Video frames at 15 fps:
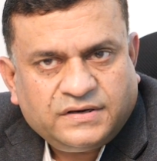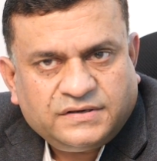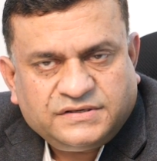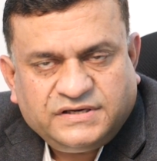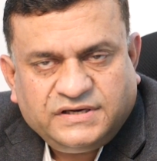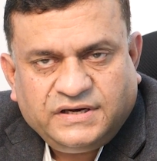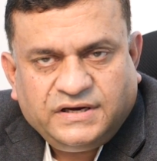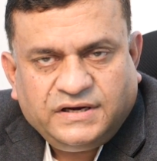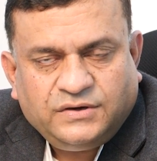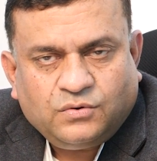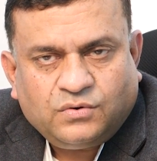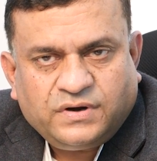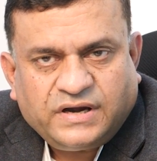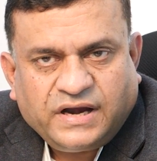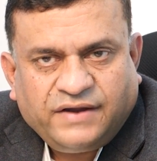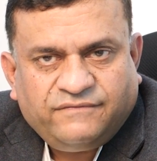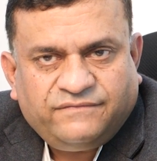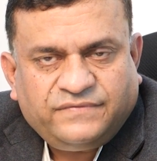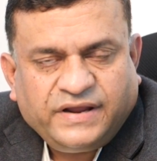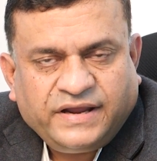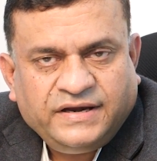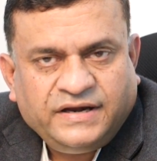she don't
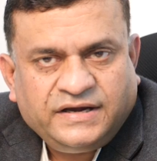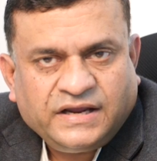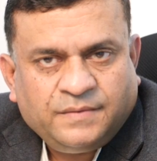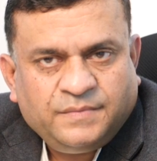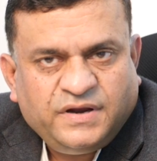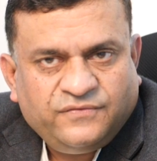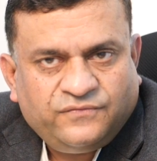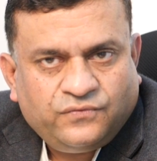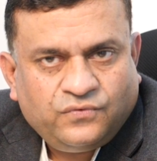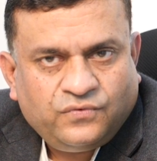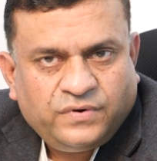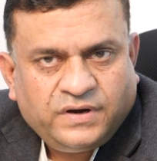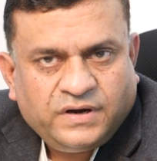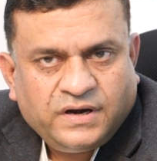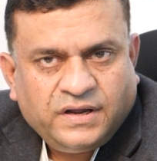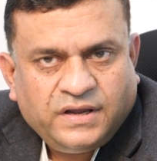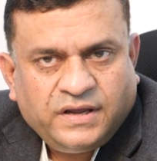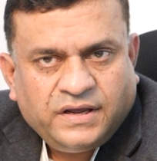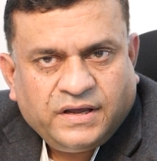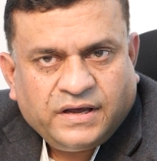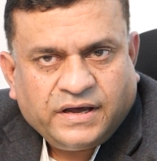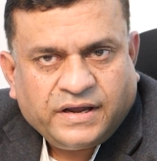have any timely food,
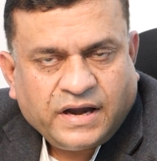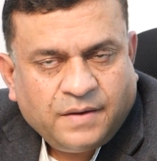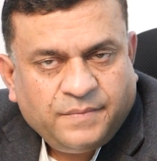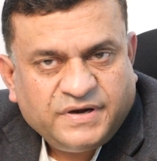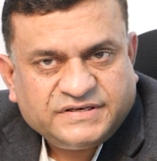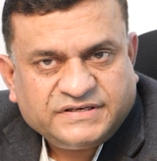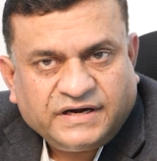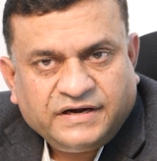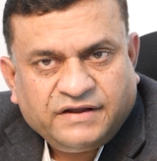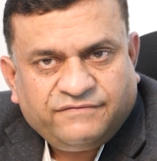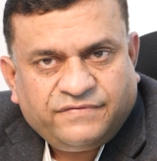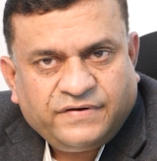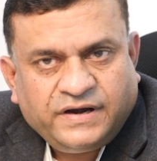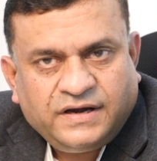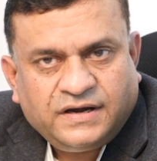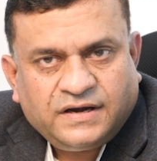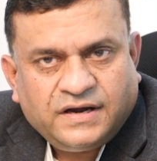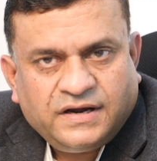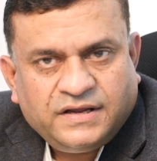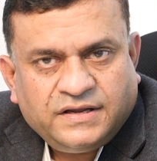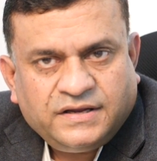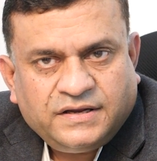her habits are different,
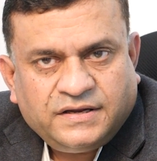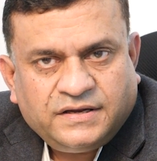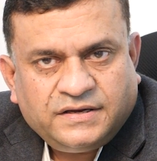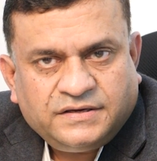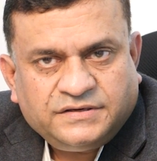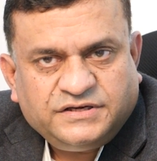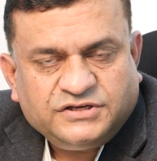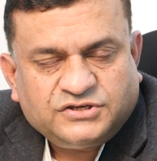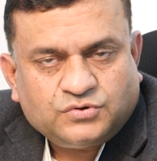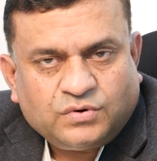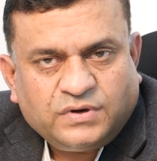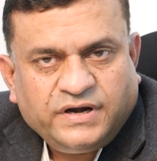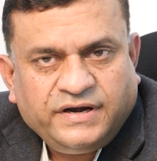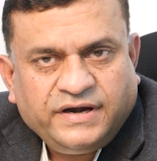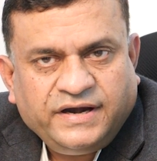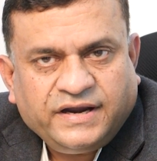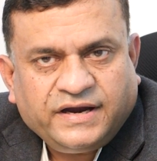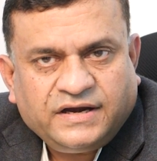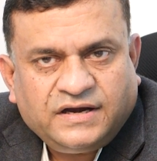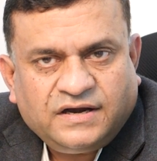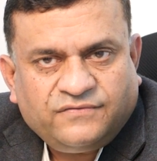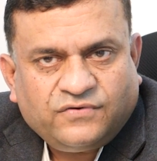she's totally
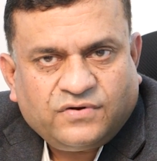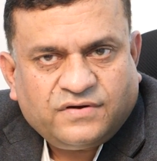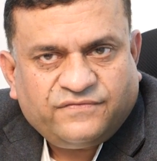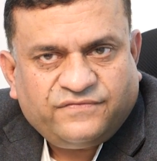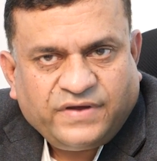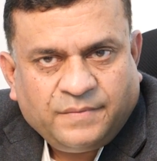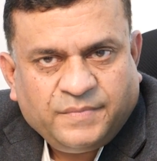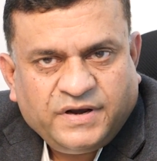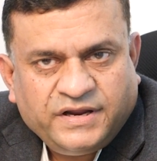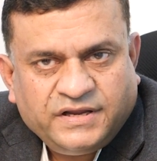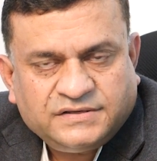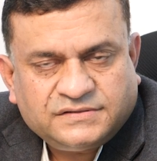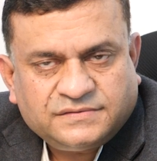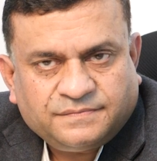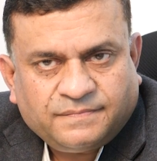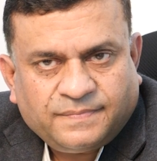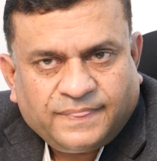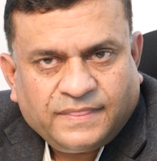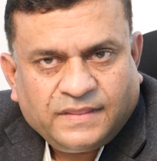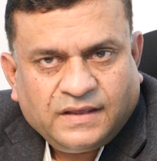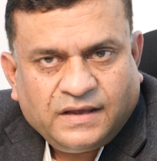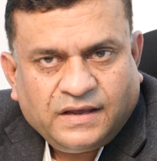dedicated for her families.
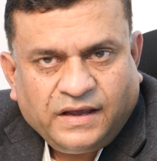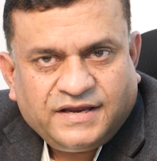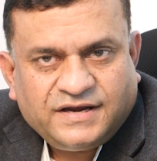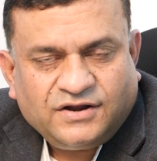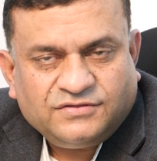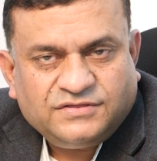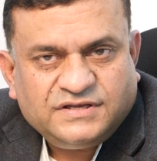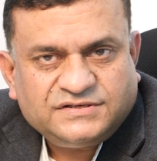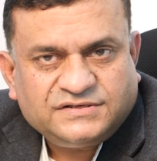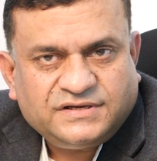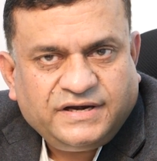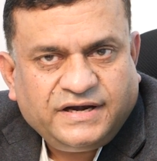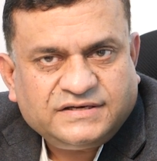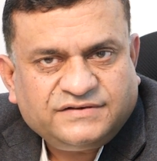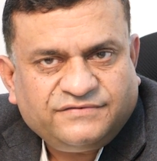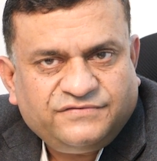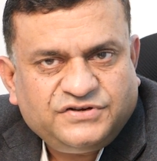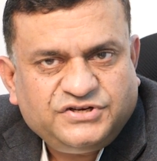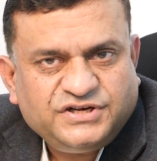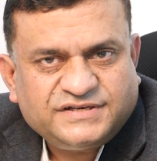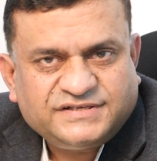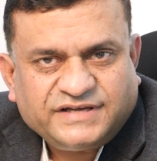Now this creates a
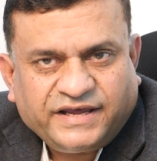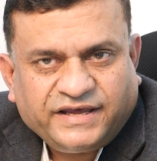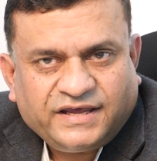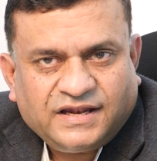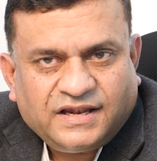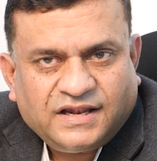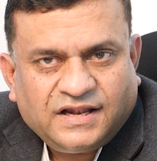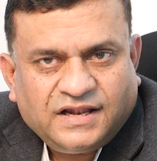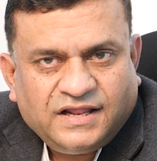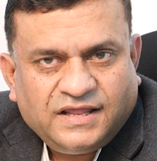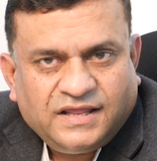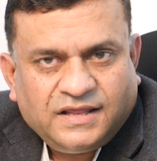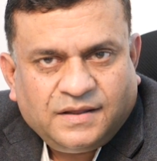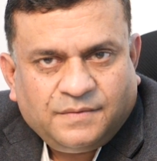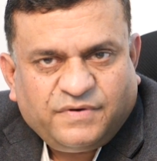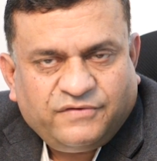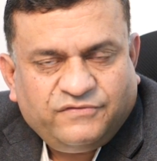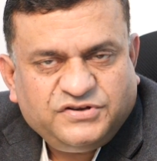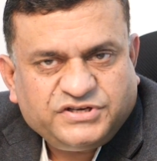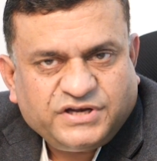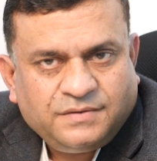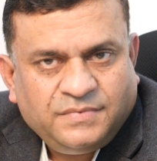vicious cycle, by
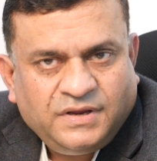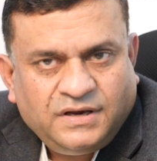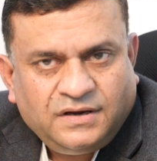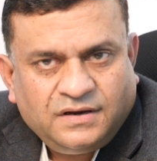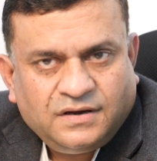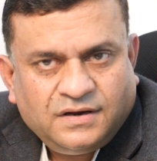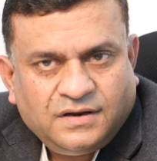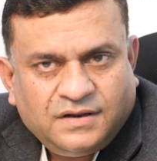which I mean